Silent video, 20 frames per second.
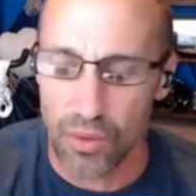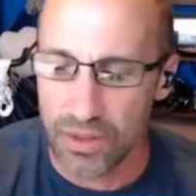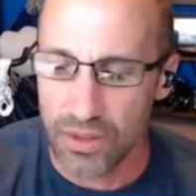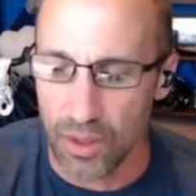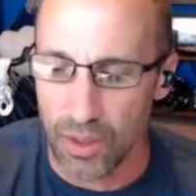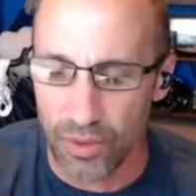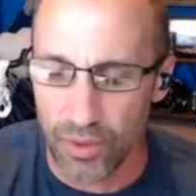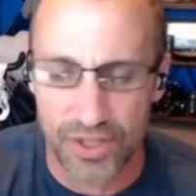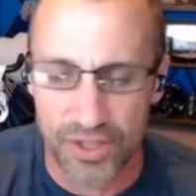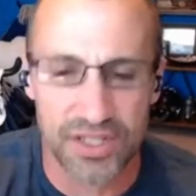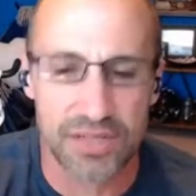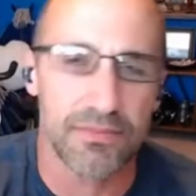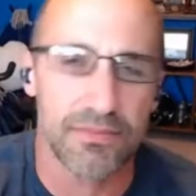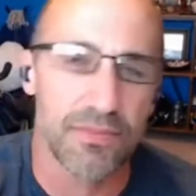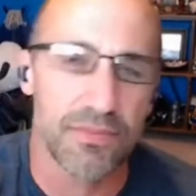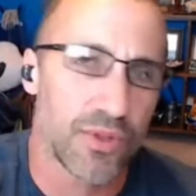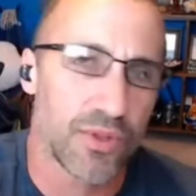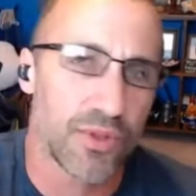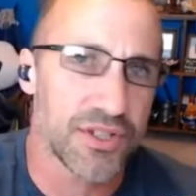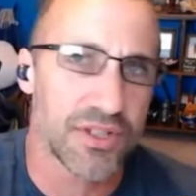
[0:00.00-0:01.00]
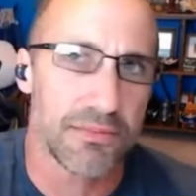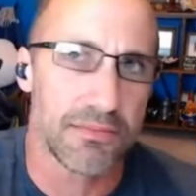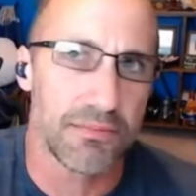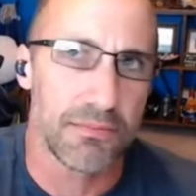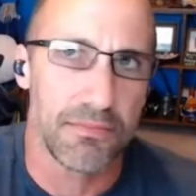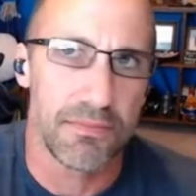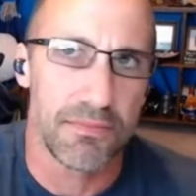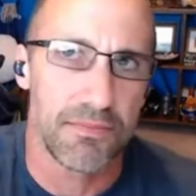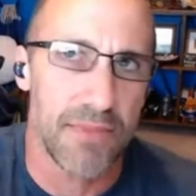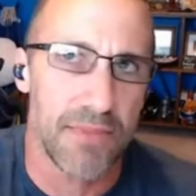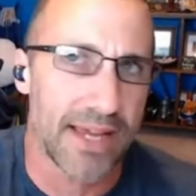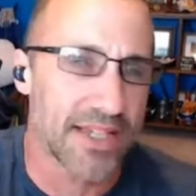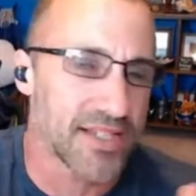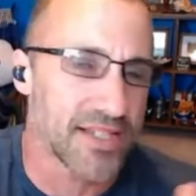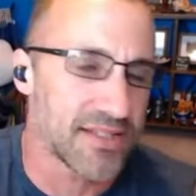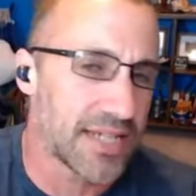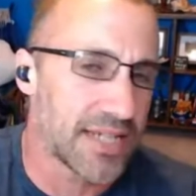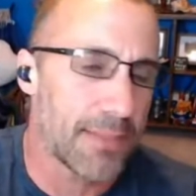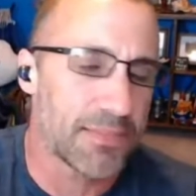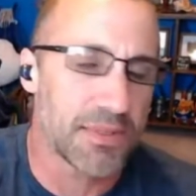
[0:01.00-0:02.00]
you know, what are some what are some I guess
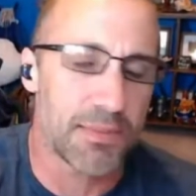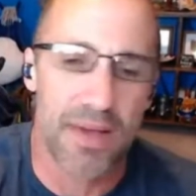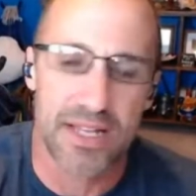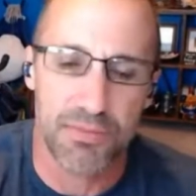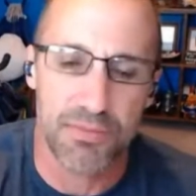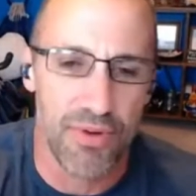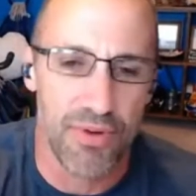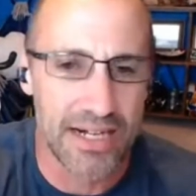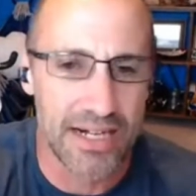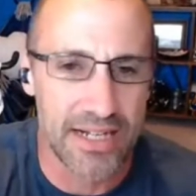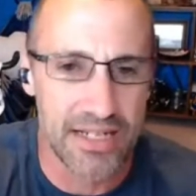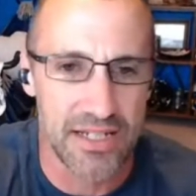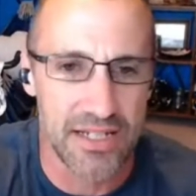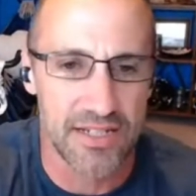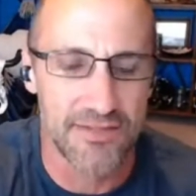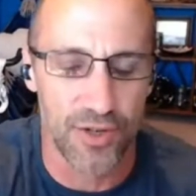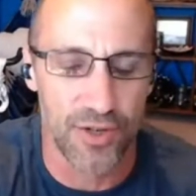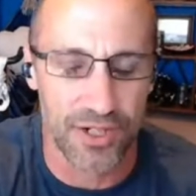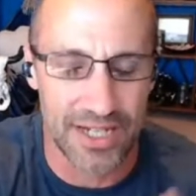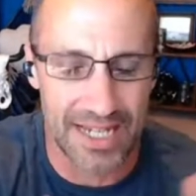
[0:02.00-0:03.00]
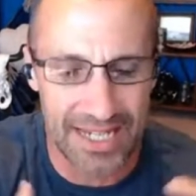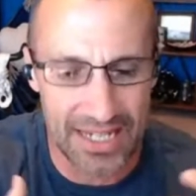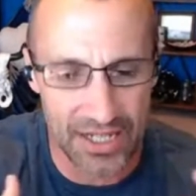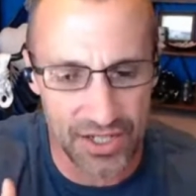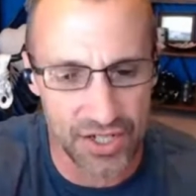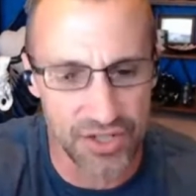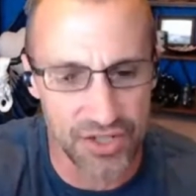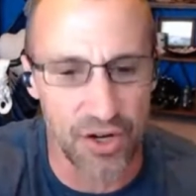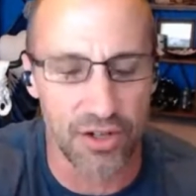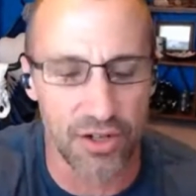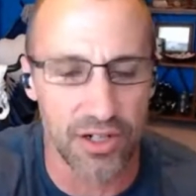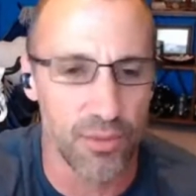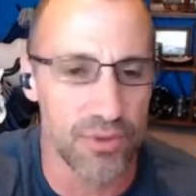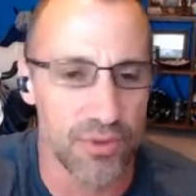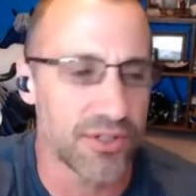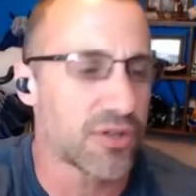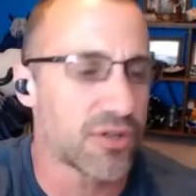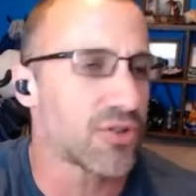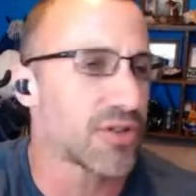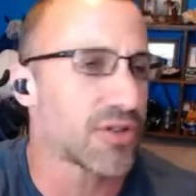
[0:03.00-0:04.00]
tips, best practices for getting started with
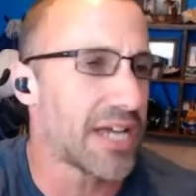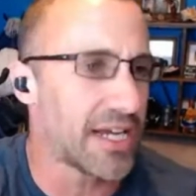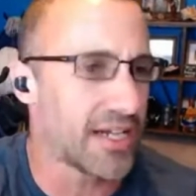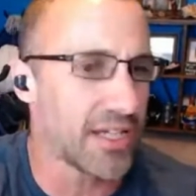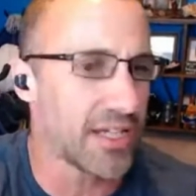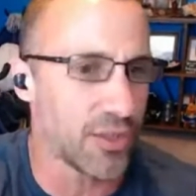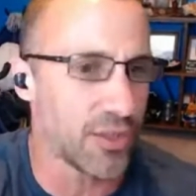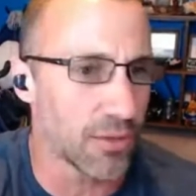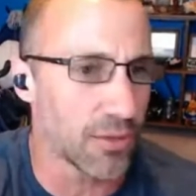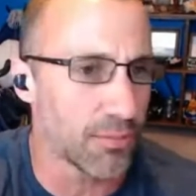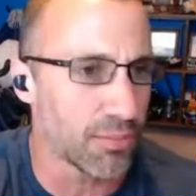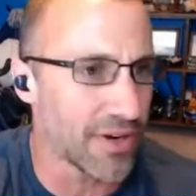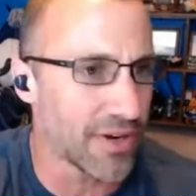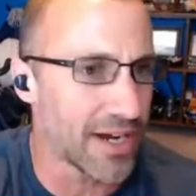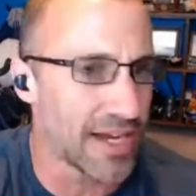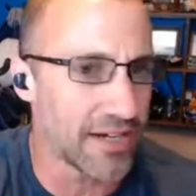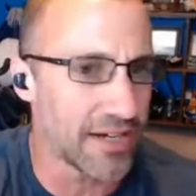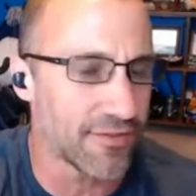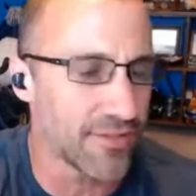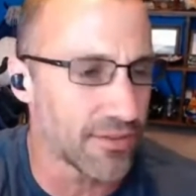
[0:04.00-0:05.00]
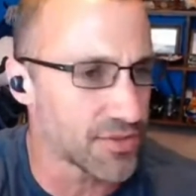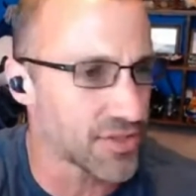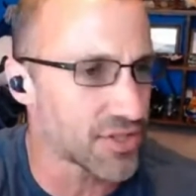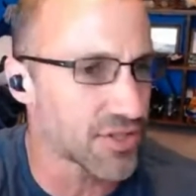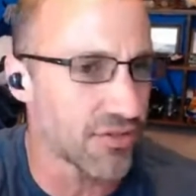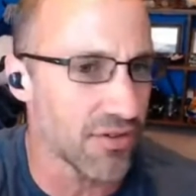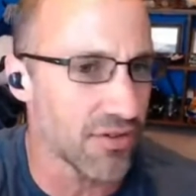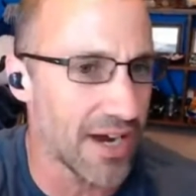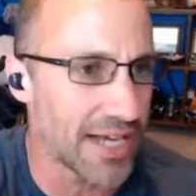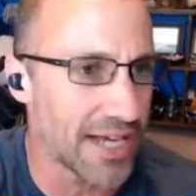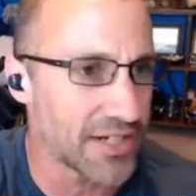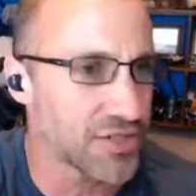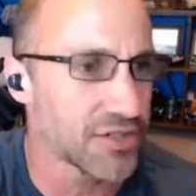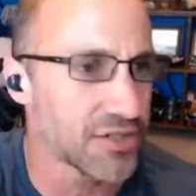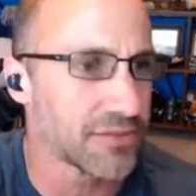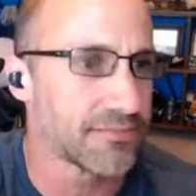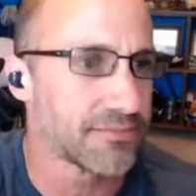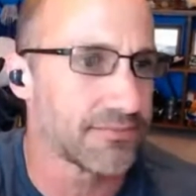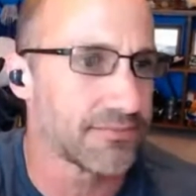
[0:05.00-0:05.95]
creating your brand from scratch?